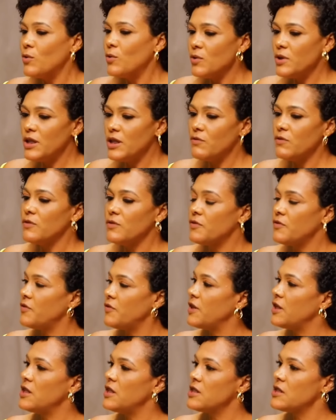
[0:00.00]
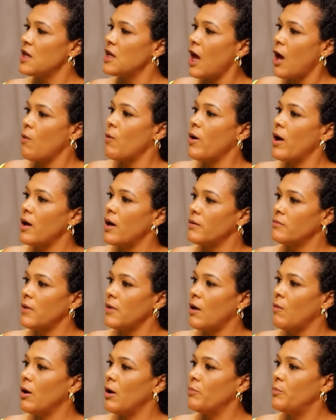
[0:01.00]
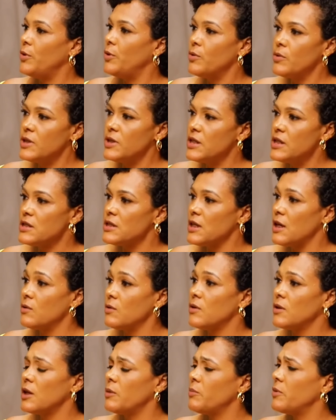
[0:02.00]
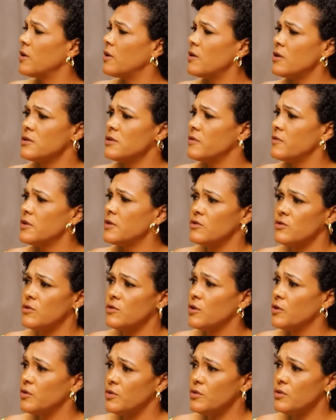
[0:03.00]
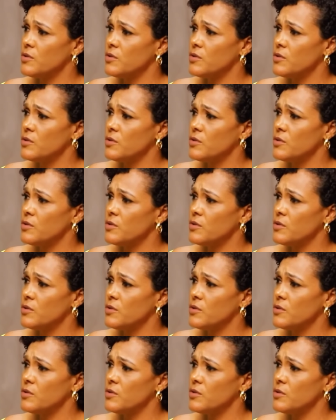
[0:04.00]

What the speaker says: couldn't even finish our buildings and all that because of his drug